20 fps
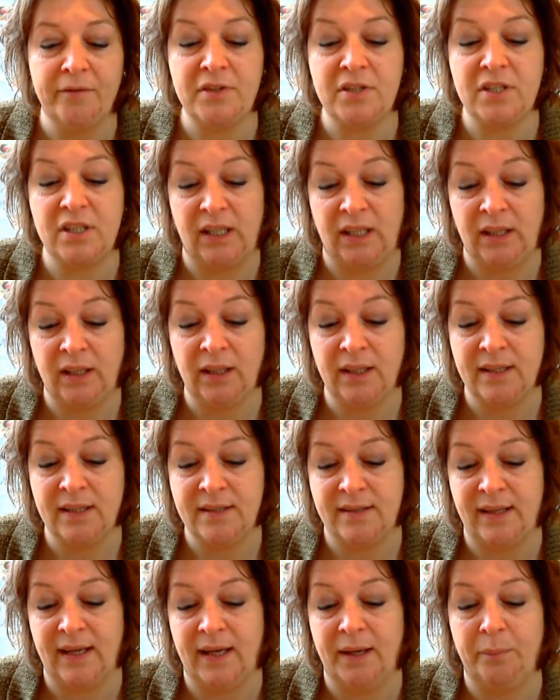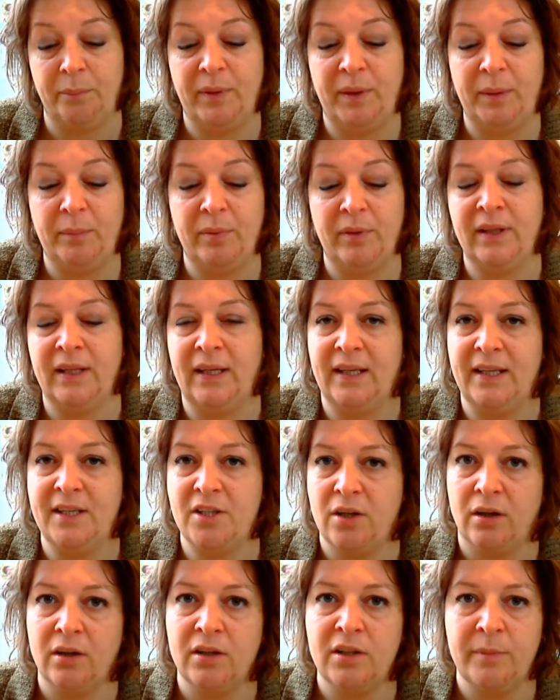seen is that people that I
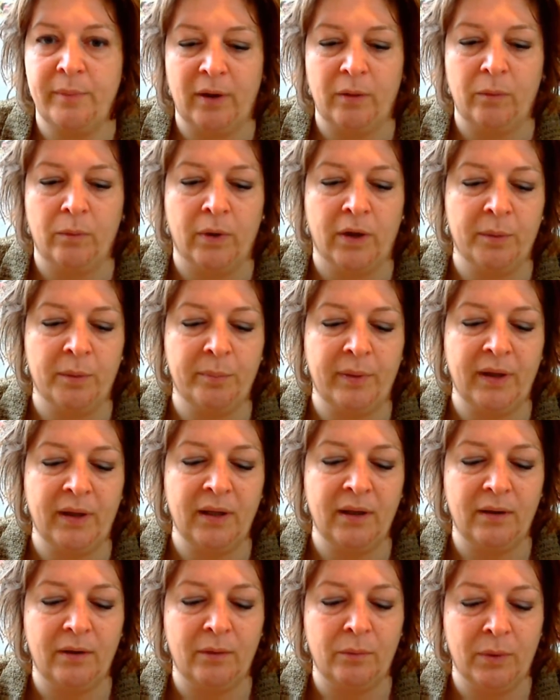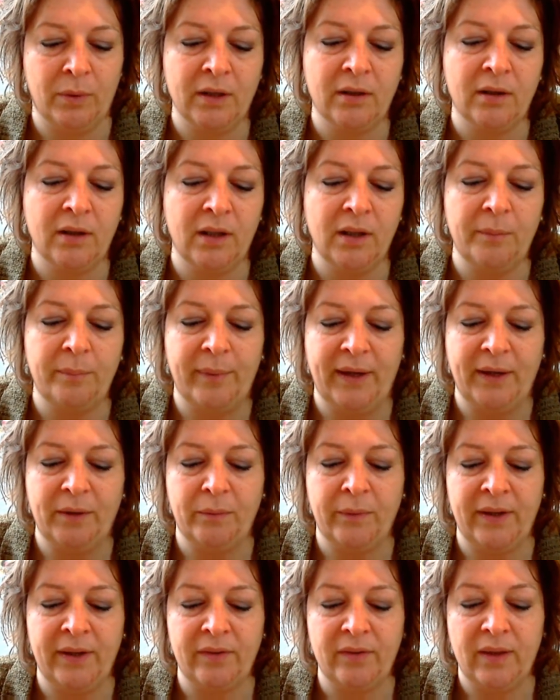talked about watercolor paint
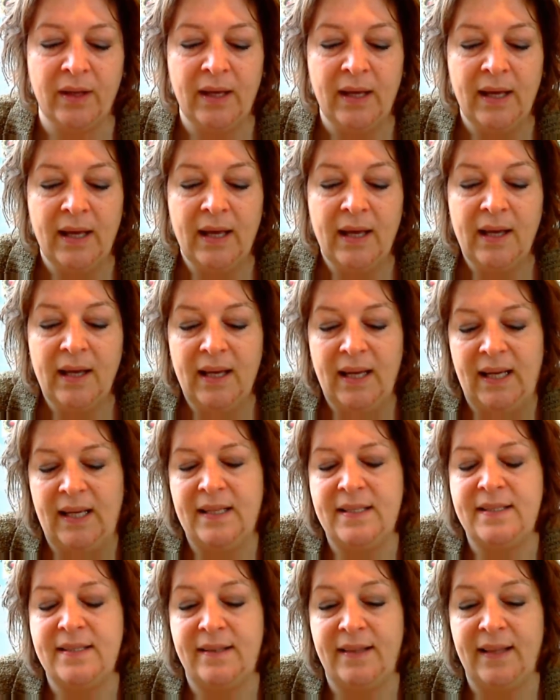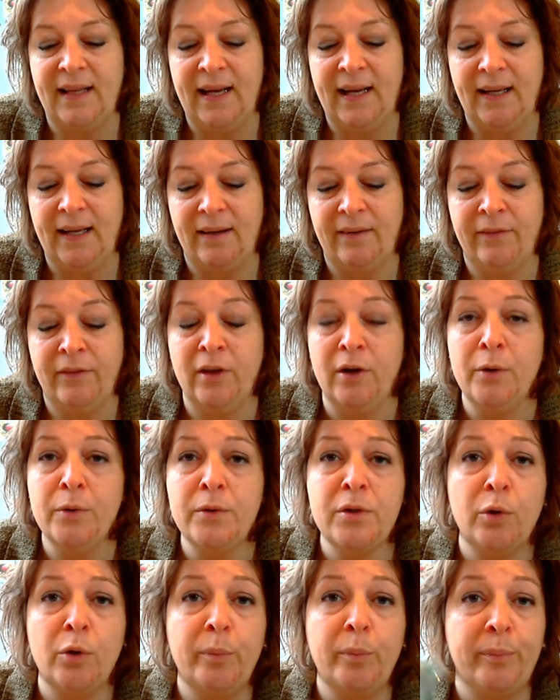with, is that those
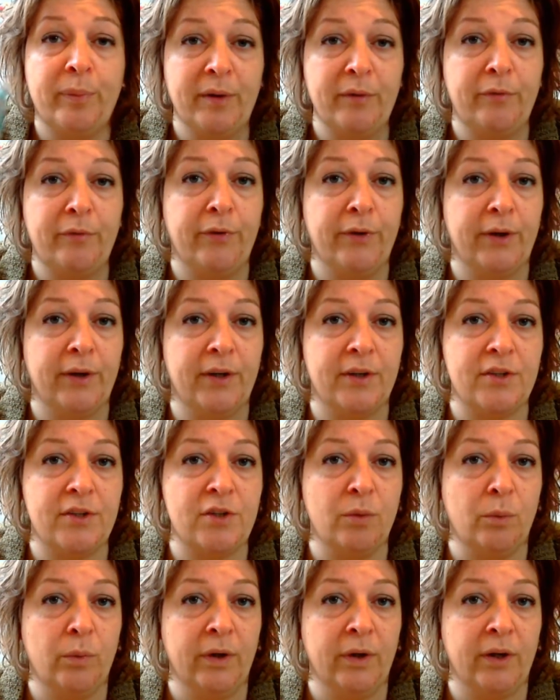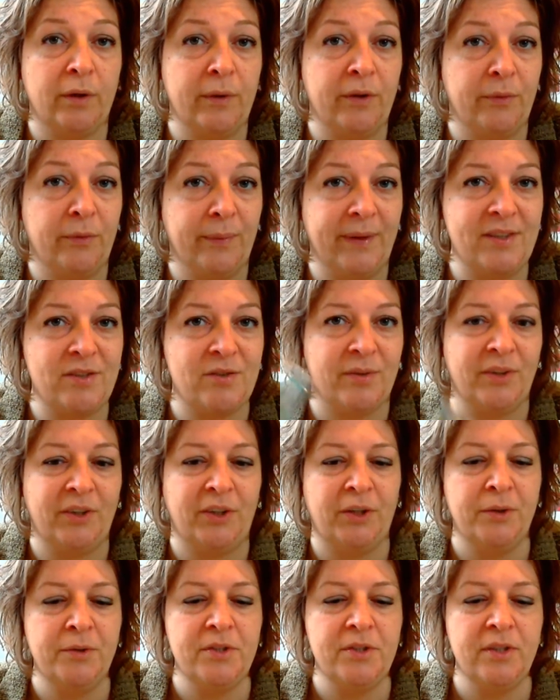who prefer to work with Winsor &
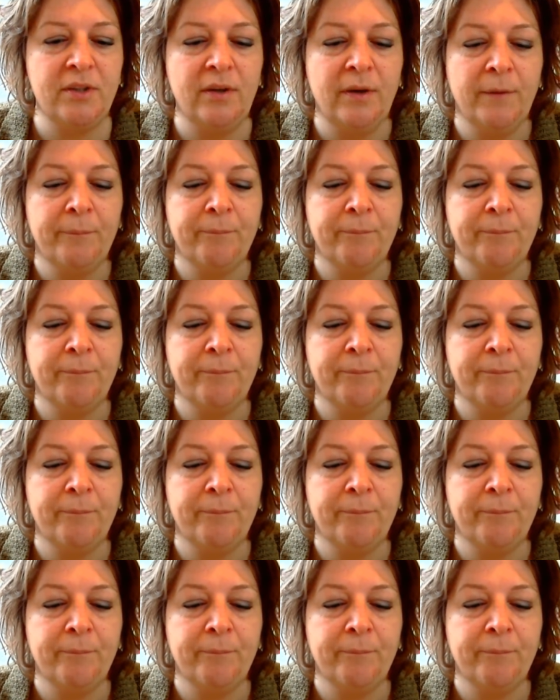Newton